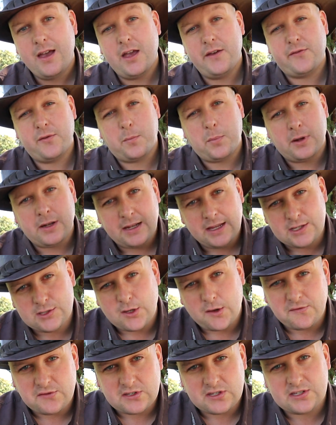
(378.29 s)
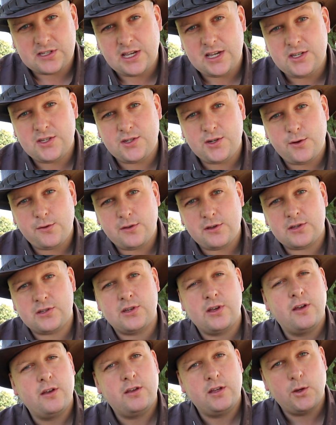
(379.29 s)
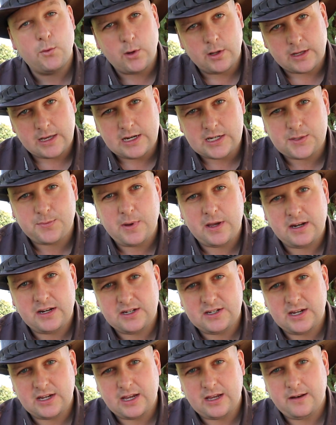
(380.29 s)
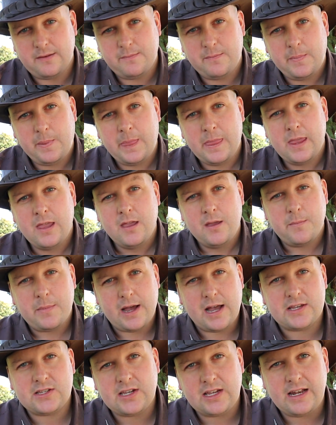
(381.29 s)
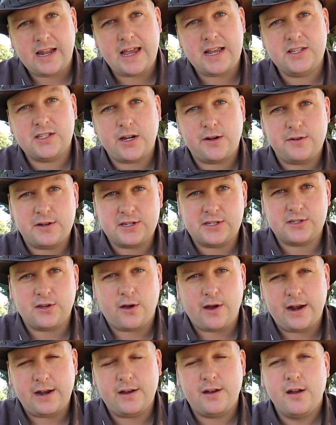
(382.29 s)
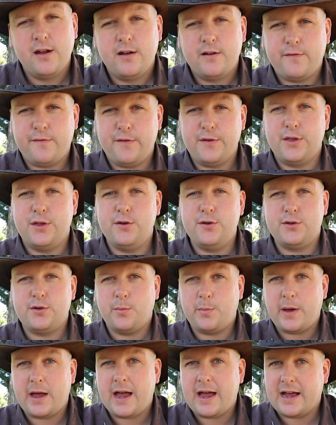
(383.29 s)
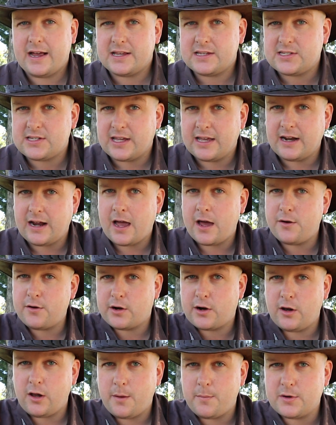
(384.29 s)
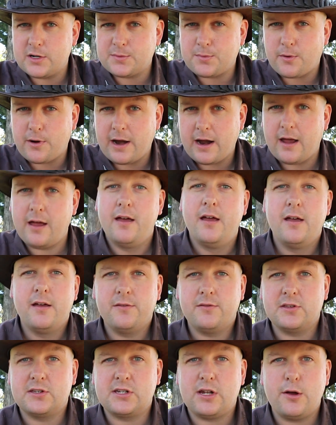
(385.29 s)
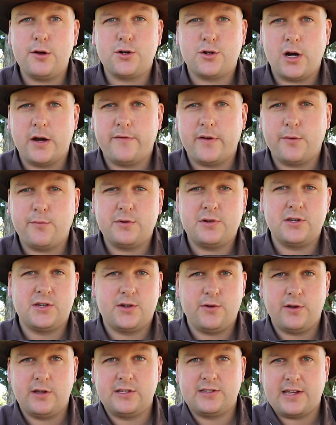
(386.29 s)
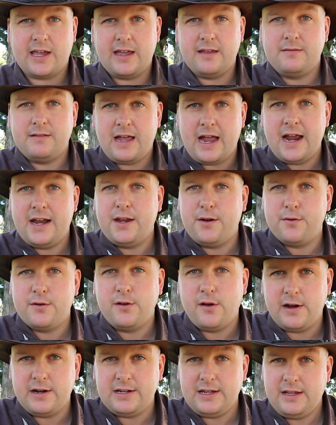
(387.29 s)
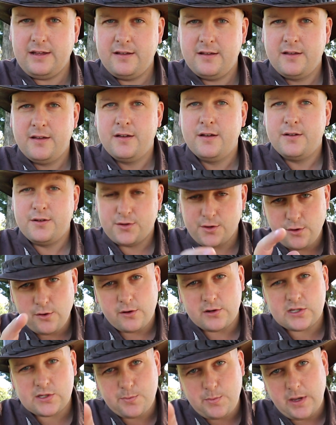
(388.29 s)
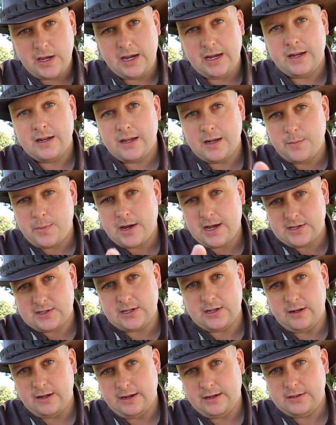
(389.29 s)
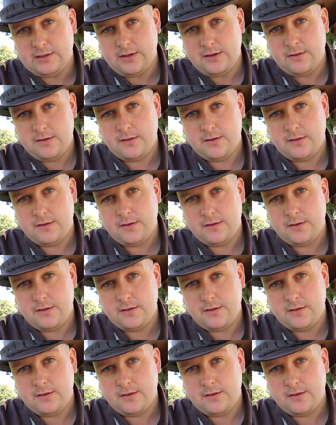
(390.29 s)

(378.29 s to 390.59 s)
If a police officer sees you do this, you will get a speeding ticket. Passing lanes are designed for you to pass at 100 kilometers per hour the slow traffic, which is doing, say, 80 or 90. Do not speed in passing lanes.